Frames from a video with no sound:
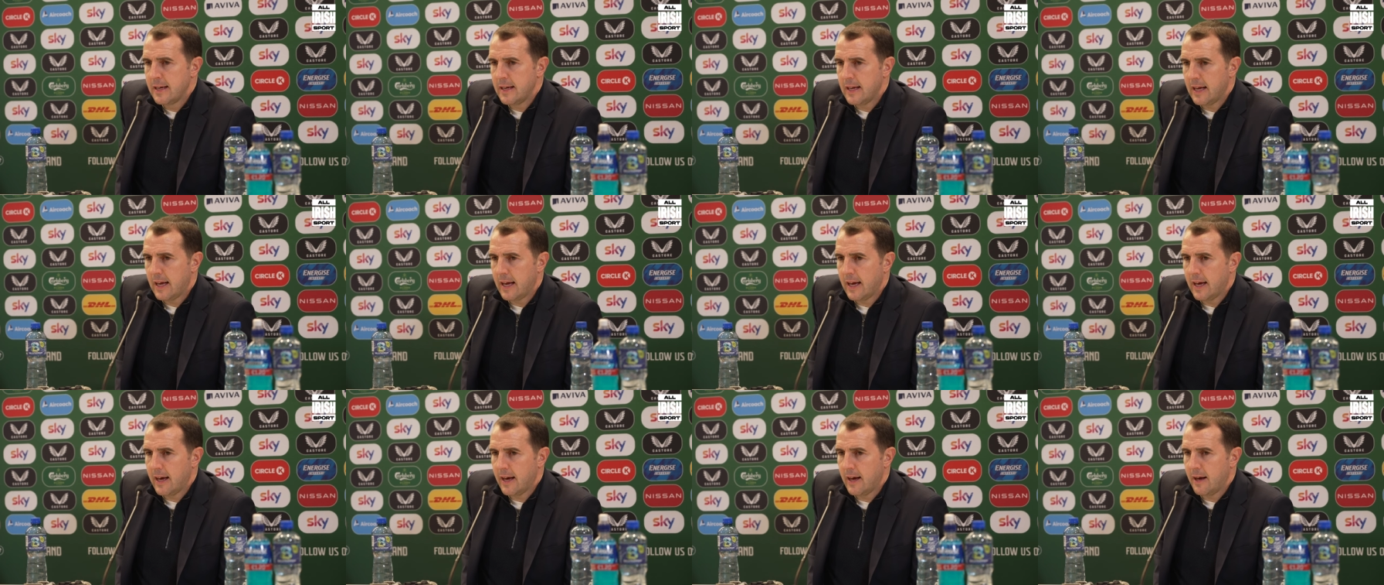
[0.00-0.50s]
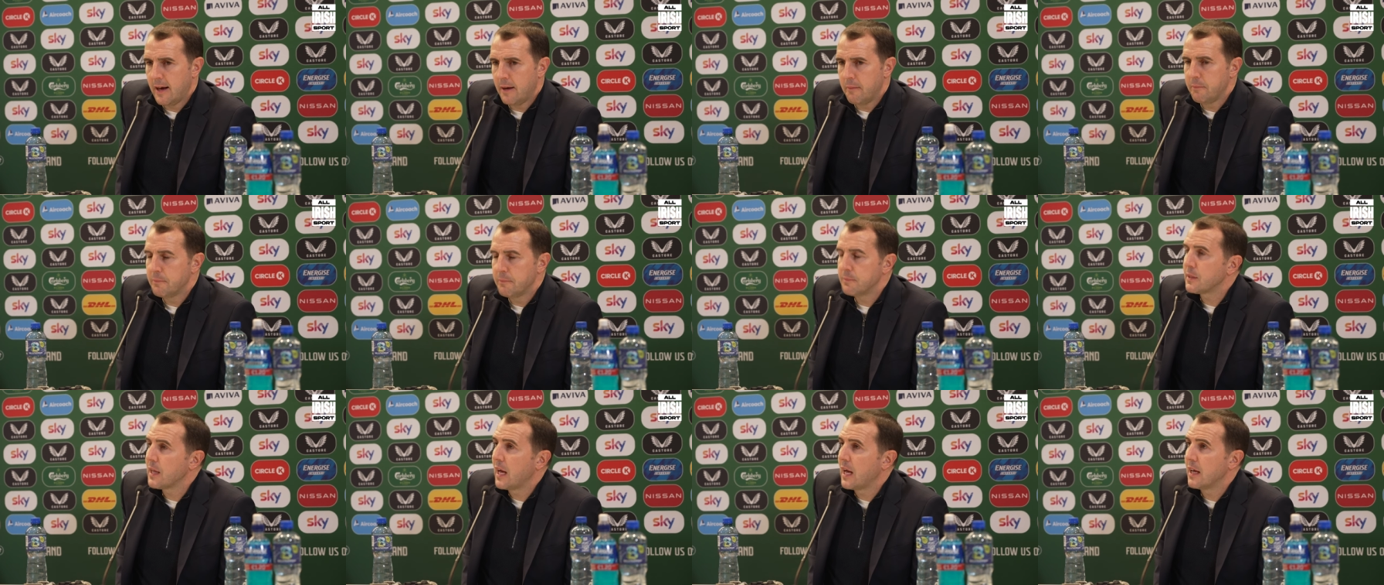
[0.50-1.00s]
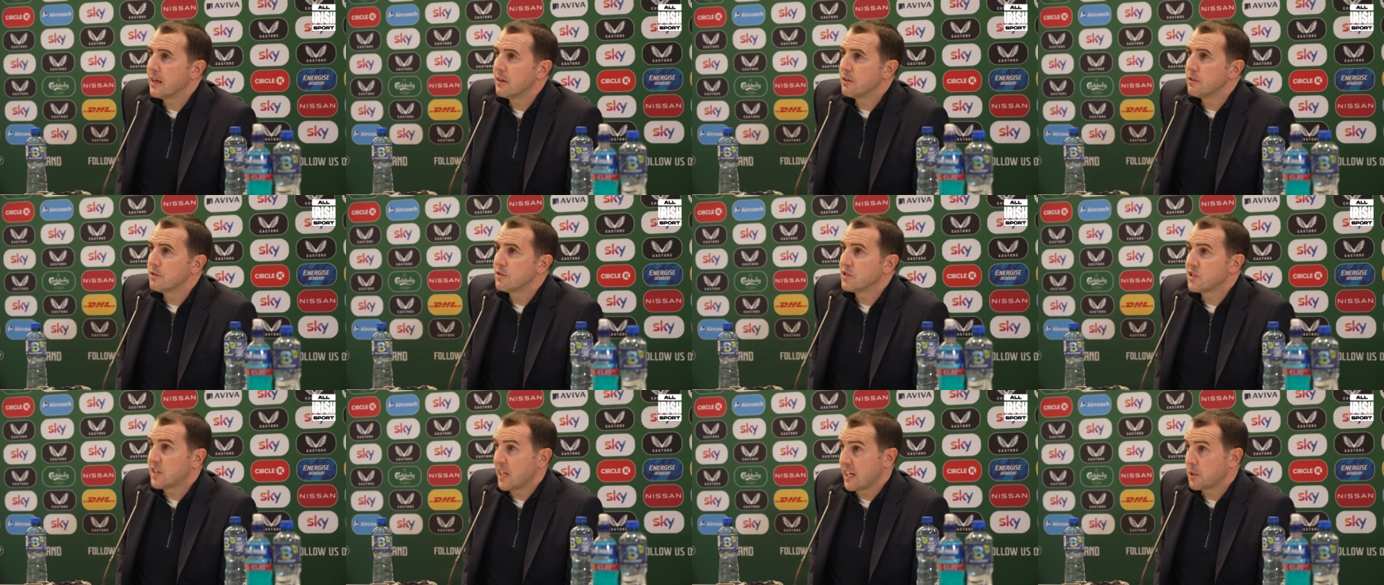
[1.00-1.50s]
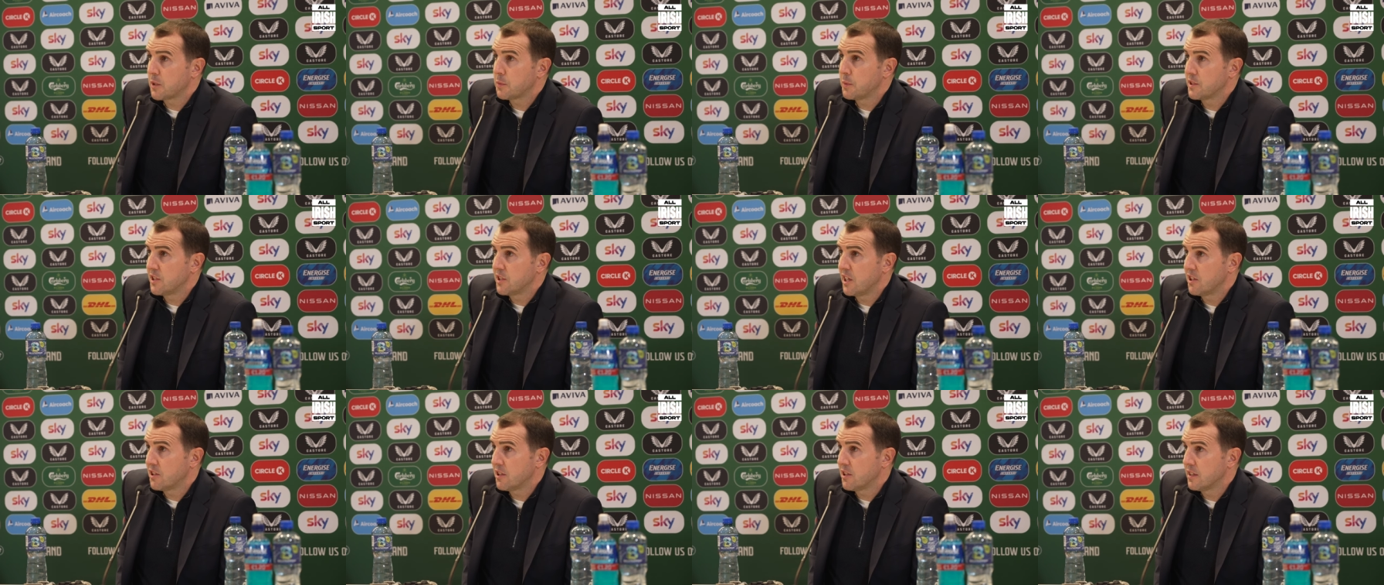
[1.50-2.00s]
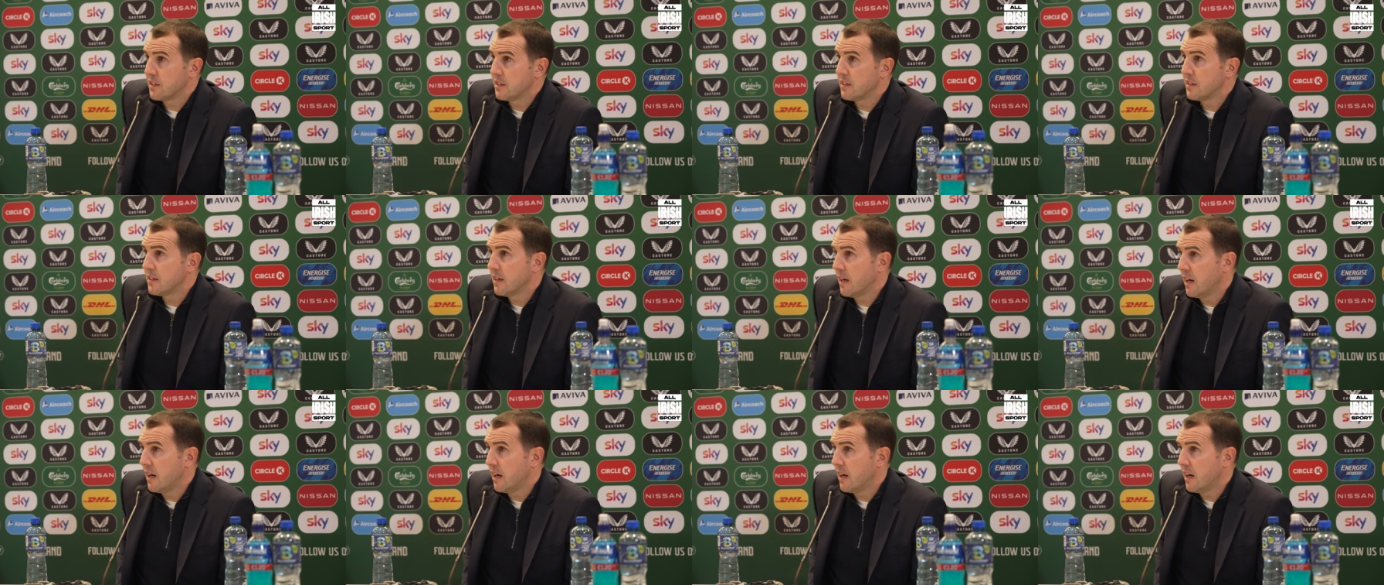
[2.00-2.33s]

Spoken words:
That sixth position,